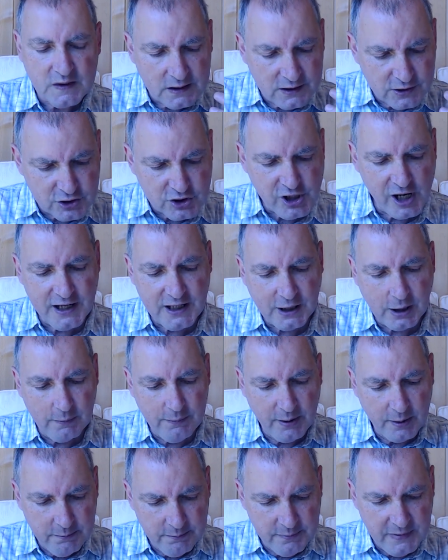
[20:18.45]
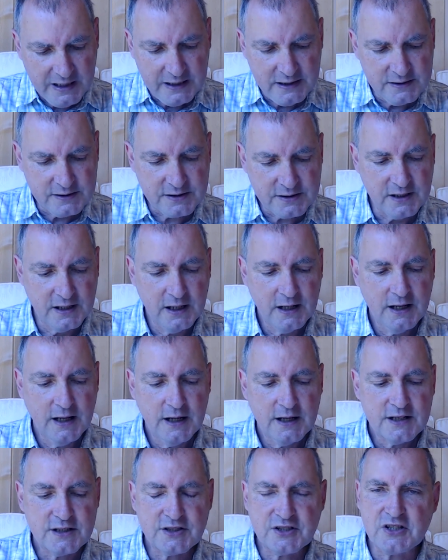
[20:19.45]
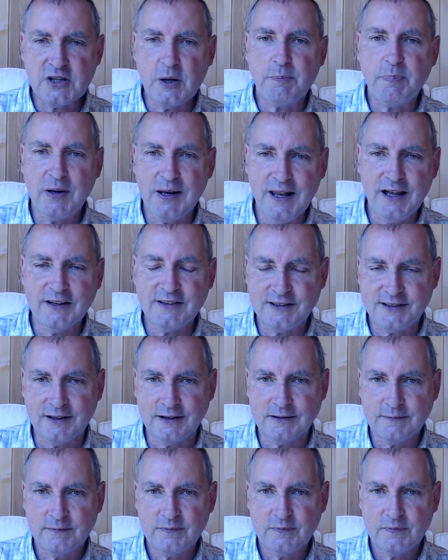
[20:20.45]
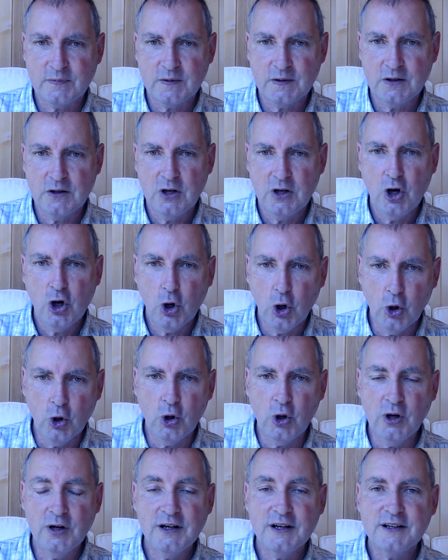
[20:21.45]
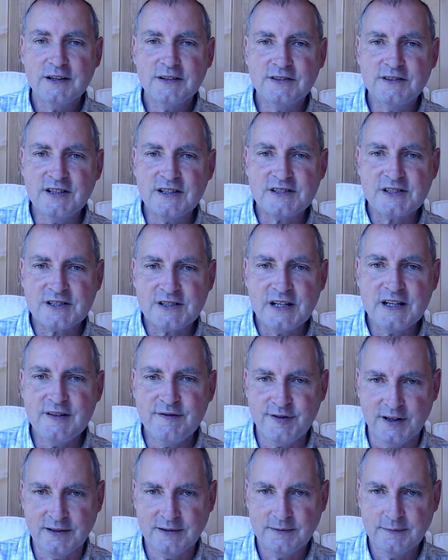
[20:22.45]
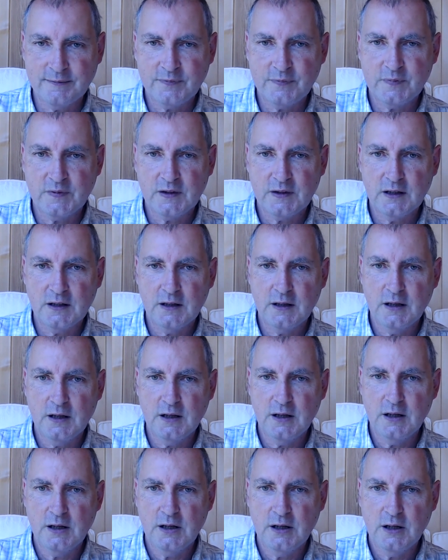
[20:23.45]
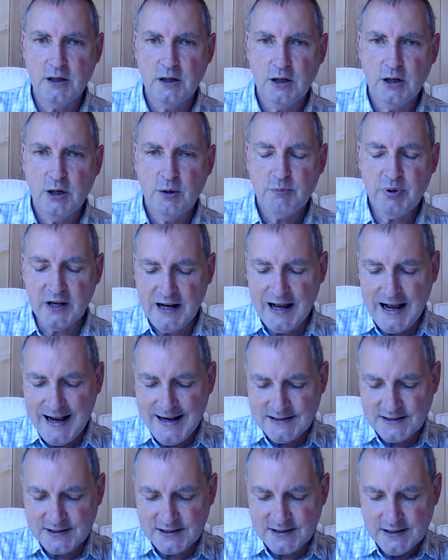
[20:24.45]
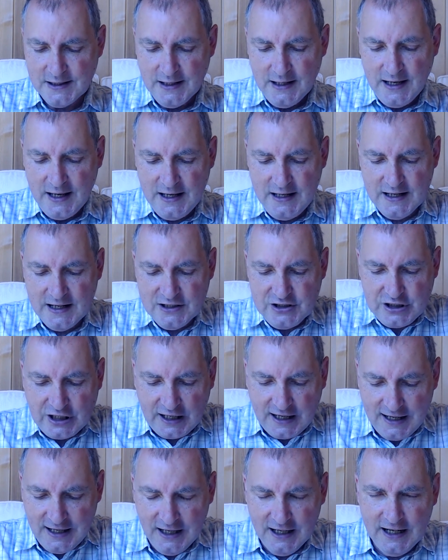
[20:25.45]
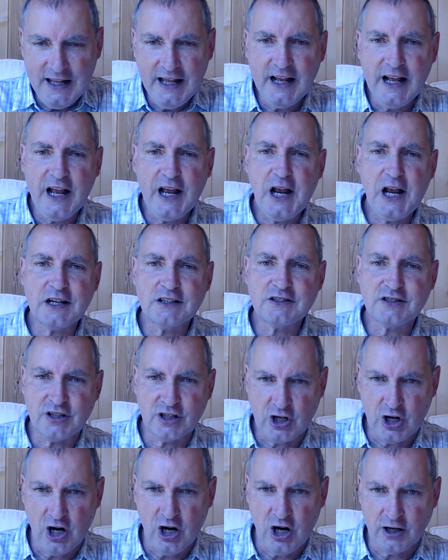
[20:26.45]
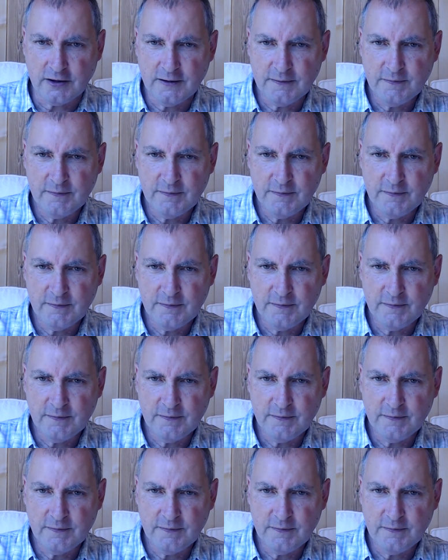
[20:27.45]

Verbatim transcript: Jacob means supplanter or deceiver. But as he is clinging to God,